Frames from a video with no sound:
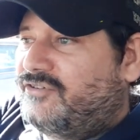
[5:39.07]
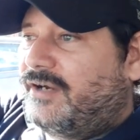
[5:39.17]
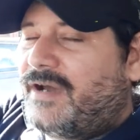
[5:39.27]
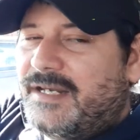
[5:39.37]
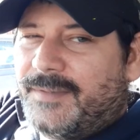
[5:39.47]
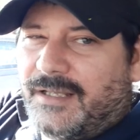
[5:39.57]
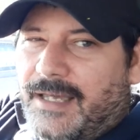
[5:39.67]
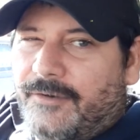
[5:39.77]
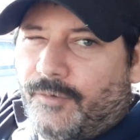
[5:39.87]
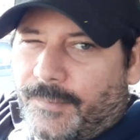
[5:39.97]
you got Rodney
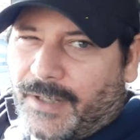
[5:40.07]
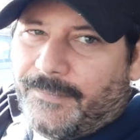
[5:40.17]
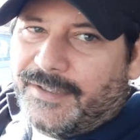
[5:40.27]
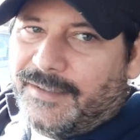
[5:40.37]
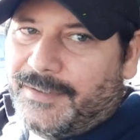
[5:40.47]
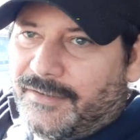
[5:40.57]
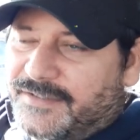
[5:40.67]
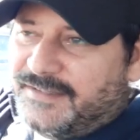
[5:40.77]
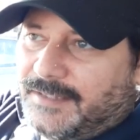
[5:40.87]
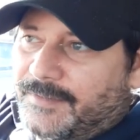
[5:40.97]
McLeod, who are probably going to be on
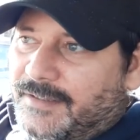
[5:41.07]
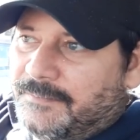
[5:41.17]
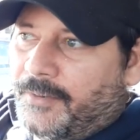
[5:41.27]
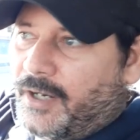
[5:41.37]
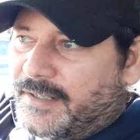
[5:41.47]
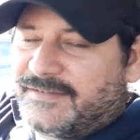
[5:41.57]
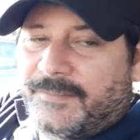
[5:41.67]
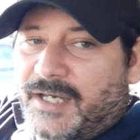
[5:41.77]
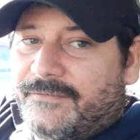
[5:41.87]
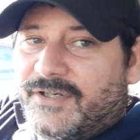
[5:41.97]
the team, barring
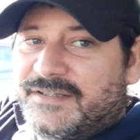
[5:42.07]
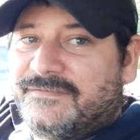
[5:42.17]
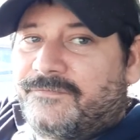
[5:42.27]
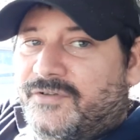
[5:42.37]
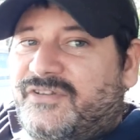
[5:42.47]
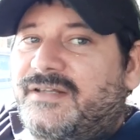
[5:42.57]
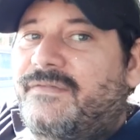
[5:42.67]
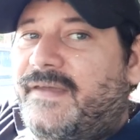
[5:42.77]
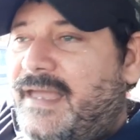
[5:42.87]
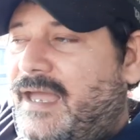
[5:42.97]
some kind of unforeseen
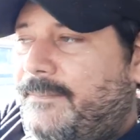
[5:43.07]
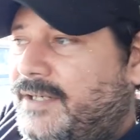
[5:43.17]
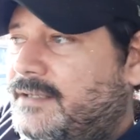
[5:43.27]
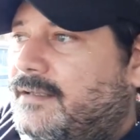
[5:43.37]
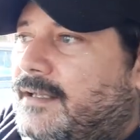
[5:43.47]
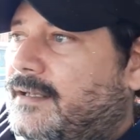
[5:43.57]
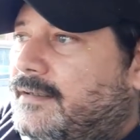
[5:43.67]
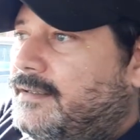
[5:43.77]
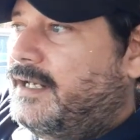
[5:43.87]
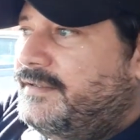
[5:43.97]
thing happening.
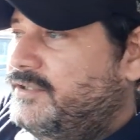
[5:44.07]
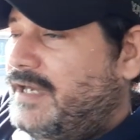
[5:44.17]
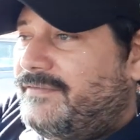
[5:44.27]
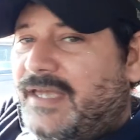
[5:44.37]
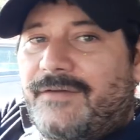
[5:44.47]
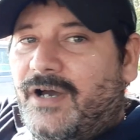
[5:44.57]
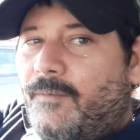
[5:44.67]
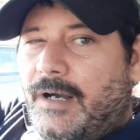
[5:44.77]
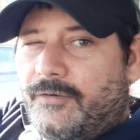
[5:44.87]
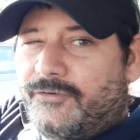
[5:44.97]
And then you have
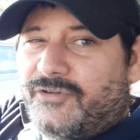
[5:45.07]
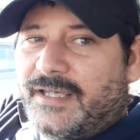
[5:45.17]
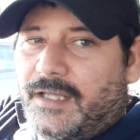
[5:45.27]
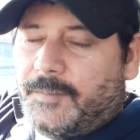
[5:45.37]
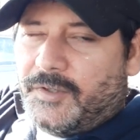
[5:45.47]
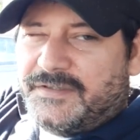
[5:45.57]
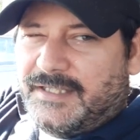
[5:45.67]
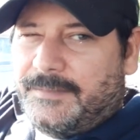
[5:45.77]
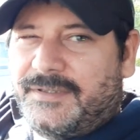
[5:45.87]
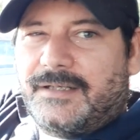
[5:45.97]
K'Von Wallace, who's likely on the
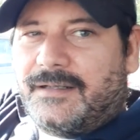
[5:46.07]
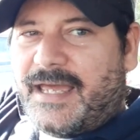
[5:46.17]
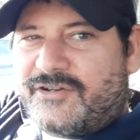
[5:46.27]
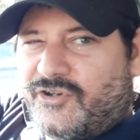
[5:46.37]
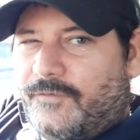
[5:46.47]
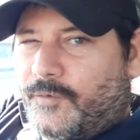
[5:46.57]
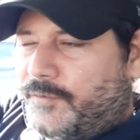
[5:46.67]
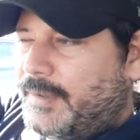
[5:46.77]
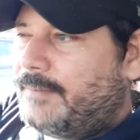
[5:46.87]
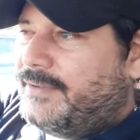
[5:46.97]
team, you know, last year,
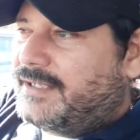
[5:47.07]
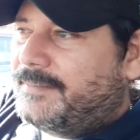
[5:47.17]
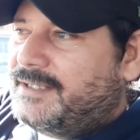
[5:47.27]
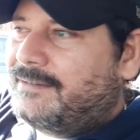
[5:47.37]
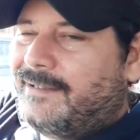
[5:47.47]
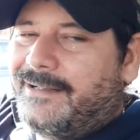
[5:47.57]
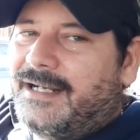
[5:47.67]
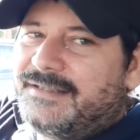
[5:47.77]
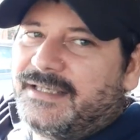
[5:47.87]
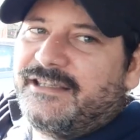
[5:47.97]
fourth round pick. I mean,
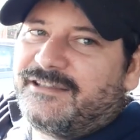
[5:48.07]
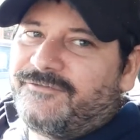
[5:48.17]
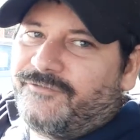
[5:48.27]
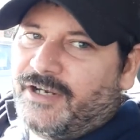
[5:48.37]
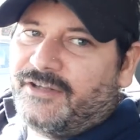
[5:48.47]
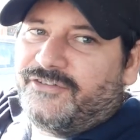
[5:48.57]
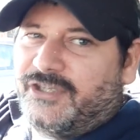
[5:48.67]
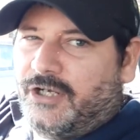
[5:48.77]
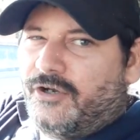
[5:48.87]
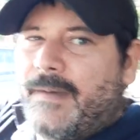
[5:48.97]
I think he's fairly
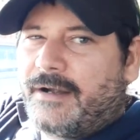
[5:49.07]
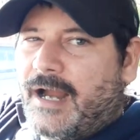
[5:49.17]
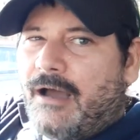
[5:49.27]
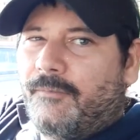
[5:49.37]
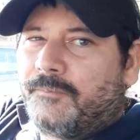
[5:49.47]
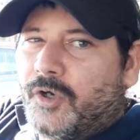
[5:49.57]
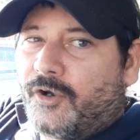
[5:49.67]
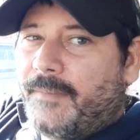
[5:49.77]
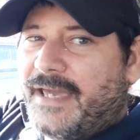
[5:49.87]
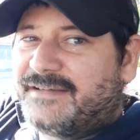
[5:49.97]
secure no matter how
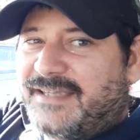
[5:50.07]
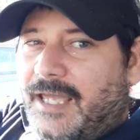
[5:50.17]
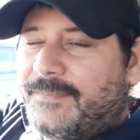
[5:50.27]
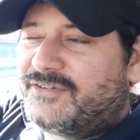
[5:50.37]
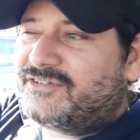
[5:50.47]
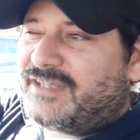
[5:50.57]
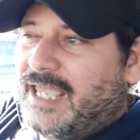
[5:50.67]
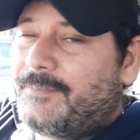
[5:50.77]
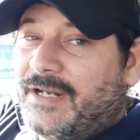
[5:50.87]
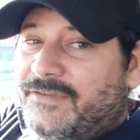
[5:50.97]
good or bad his camp is. His
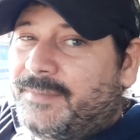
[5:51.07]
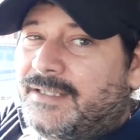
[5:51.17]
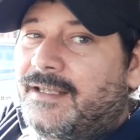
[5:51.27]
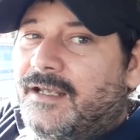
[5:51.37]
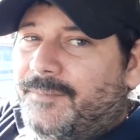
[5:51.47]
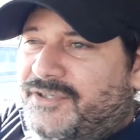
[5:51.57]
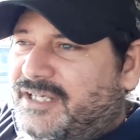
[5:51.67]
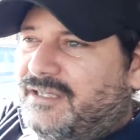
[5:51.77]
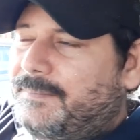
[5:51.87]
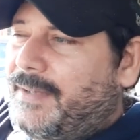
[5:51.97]
camp would have to be
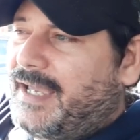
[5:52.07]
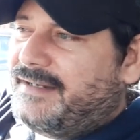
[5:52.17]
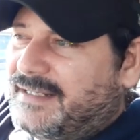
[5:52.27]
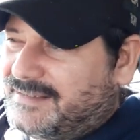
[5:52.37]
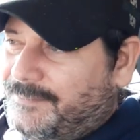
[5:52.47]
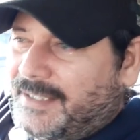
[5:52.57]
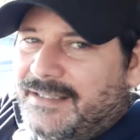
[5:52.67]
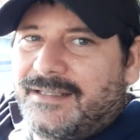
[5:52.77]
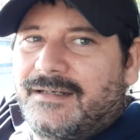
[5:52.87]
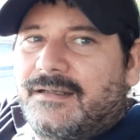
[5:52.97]
particularly bad not to
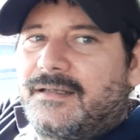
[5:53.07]
make it.